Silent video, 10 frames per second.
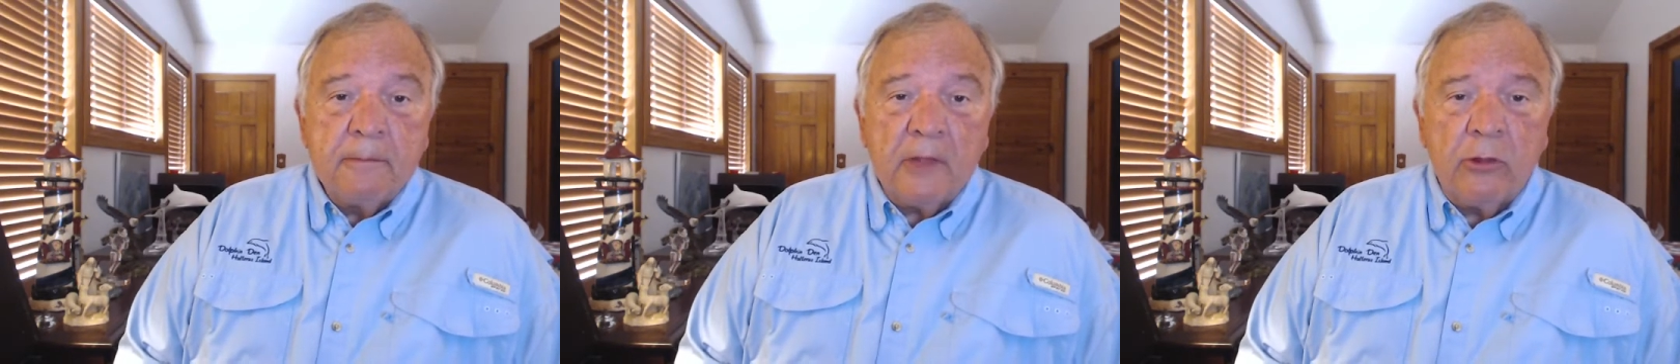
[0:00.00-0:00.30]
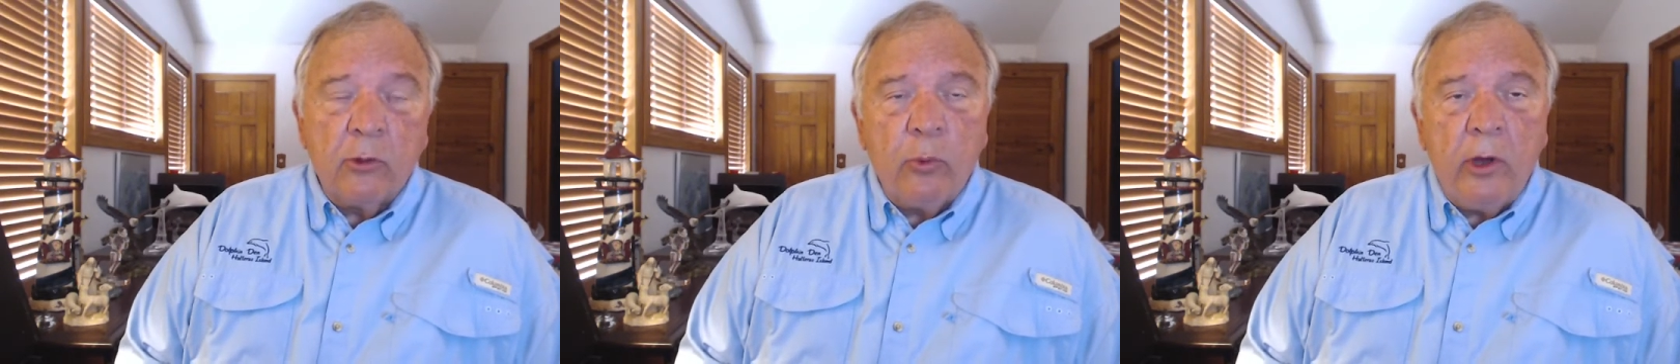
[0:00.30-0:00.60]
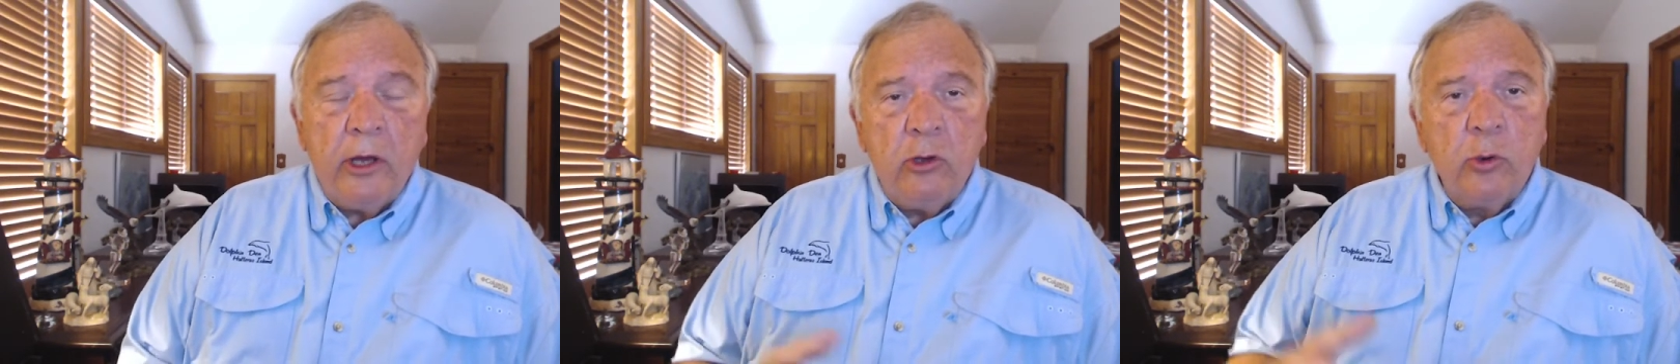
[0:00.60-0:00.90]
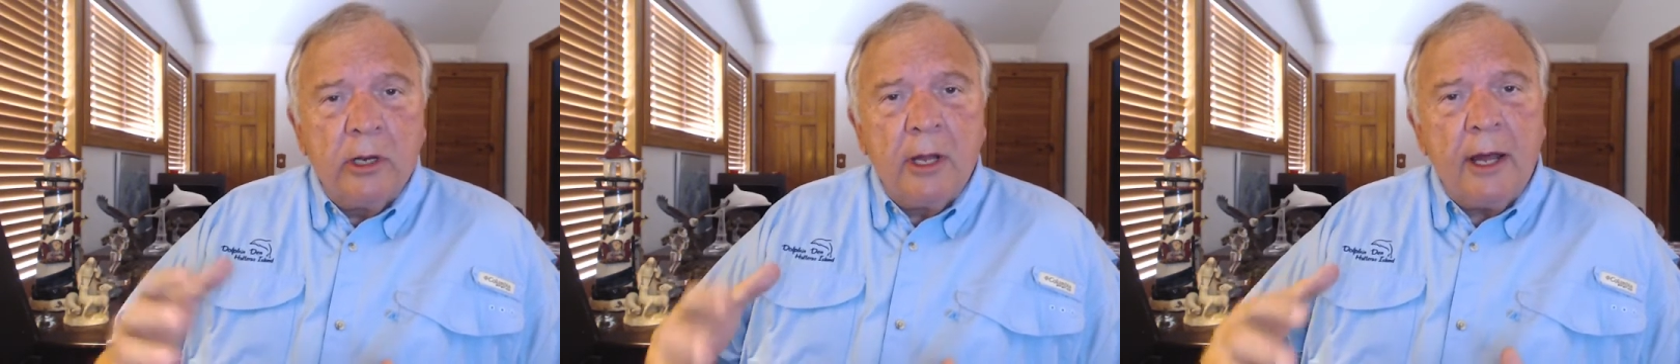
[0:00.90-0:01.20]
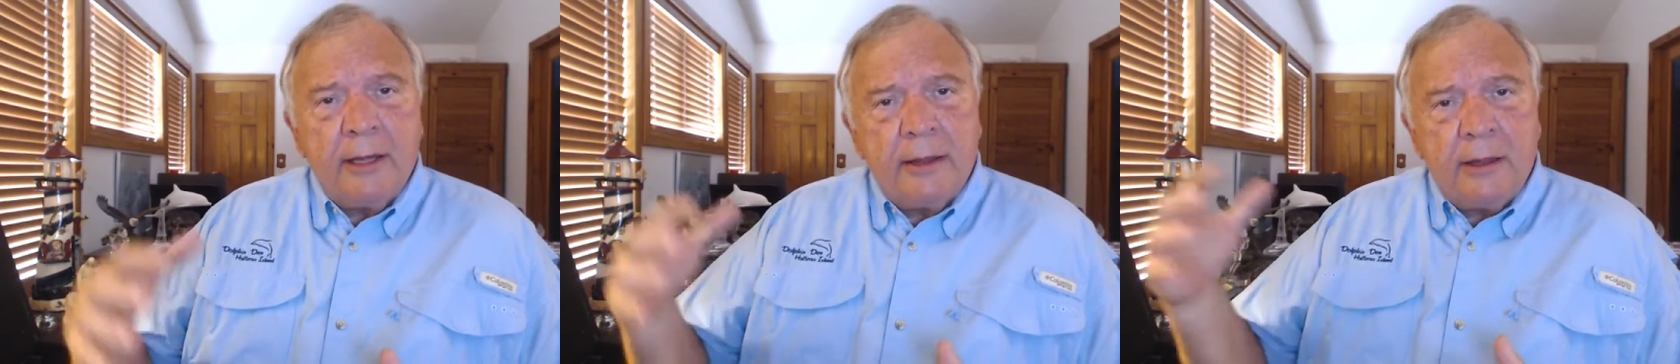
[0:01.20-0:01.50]
the way you would
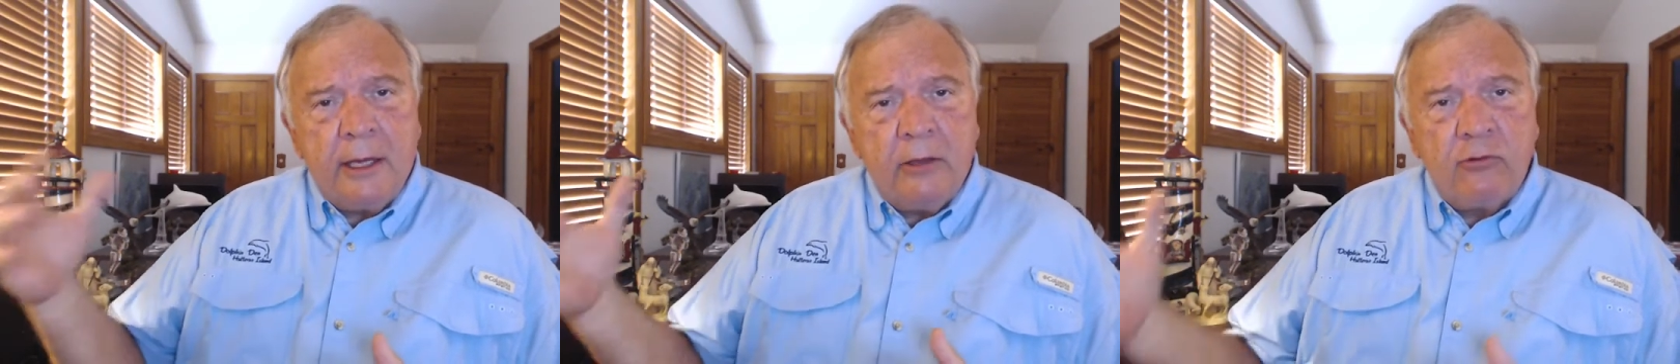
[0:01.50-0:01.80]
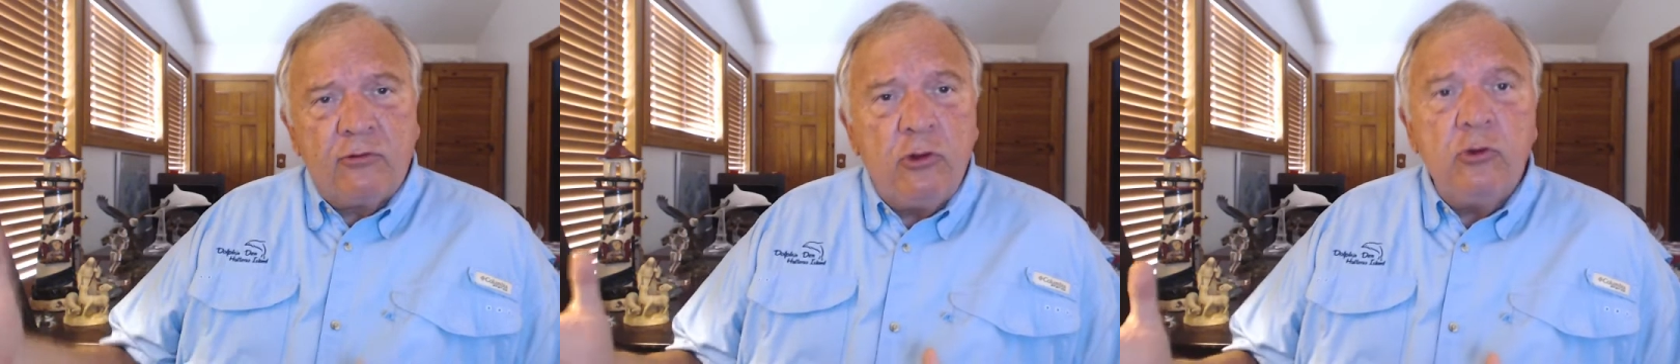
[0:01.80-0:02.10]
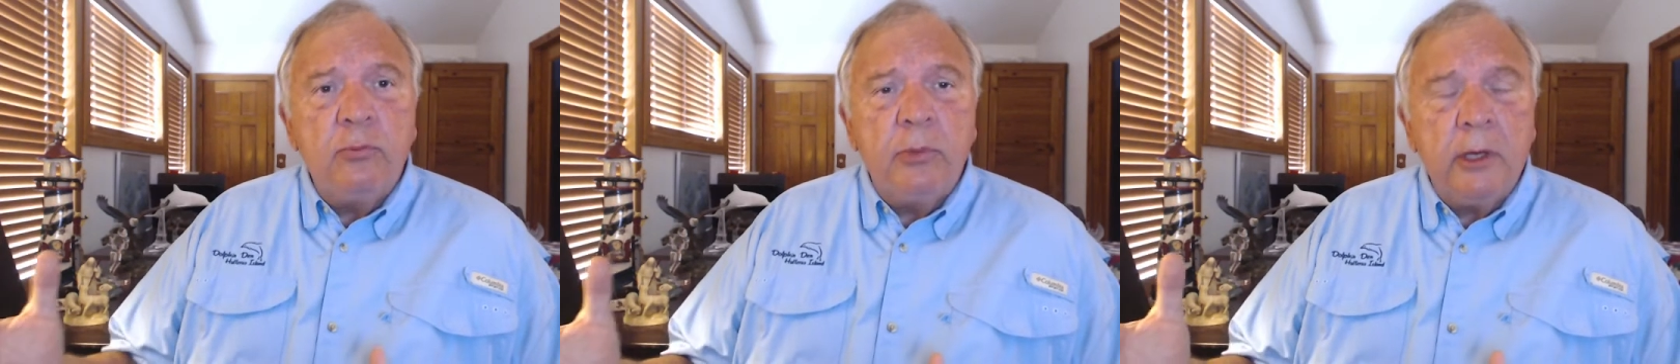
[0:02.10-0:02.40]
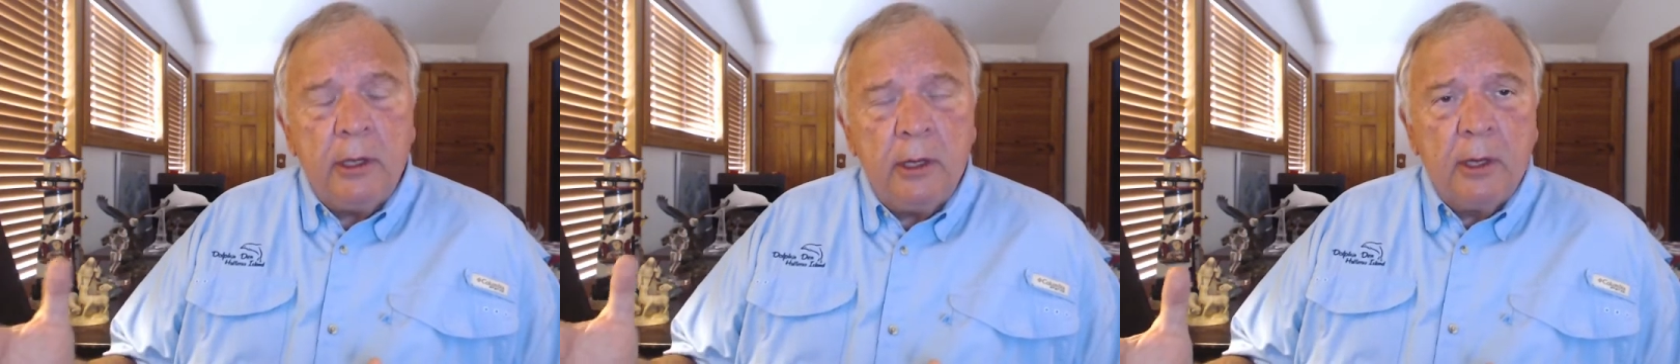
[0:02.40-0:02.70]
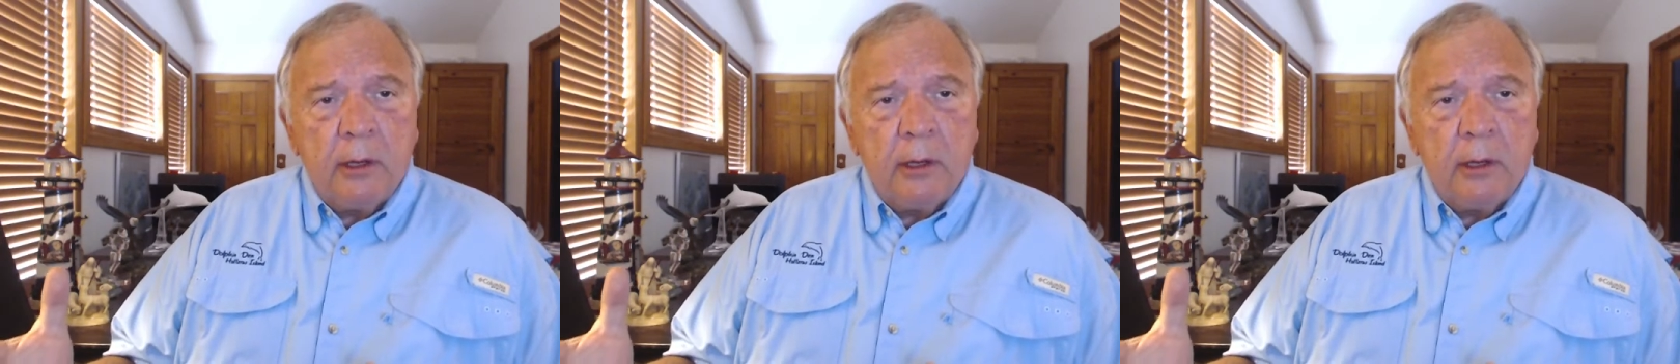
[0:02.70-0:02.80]
like things to be,